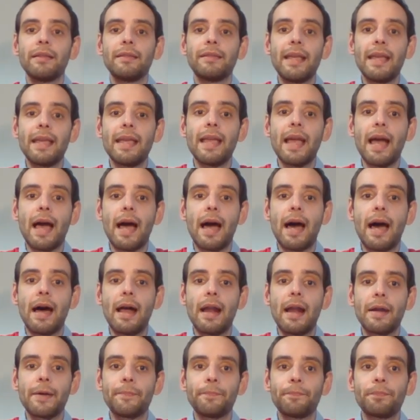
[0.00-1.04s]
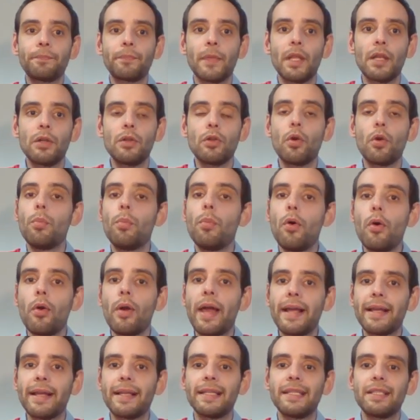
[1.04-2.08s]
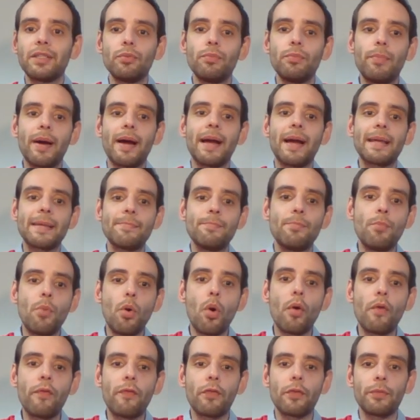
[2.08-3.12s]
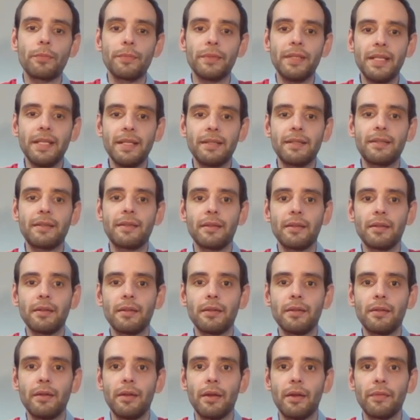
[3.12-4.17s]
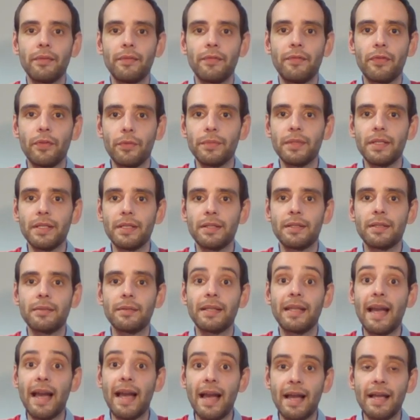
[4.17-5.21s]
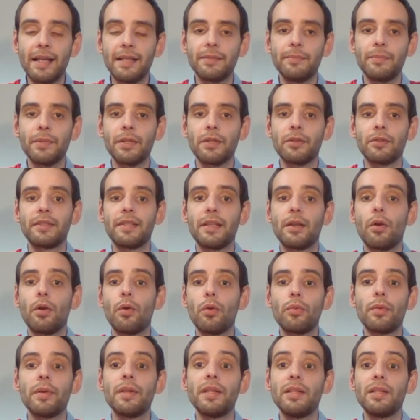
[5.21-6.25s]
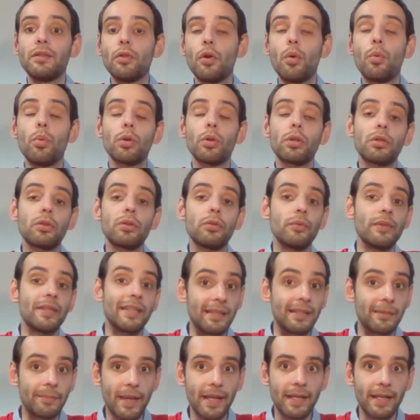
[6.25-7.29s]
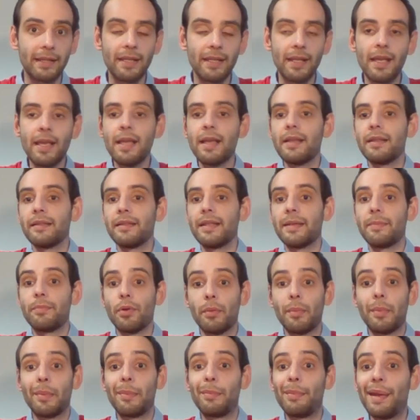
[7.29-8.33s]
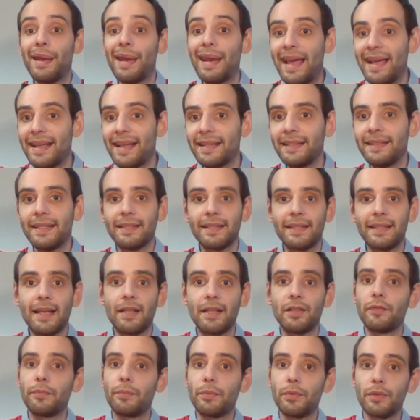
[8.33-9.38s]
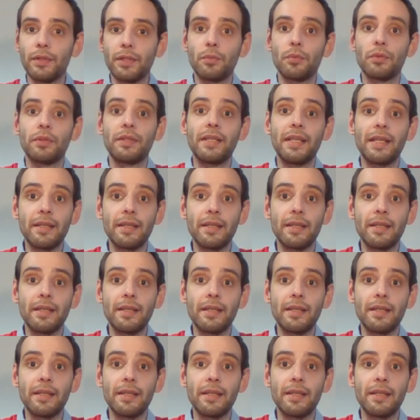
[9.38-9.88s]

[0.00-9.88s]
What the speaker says: they are more likely to buy more from these guys, because they already know what to expect. They probably like that kind of product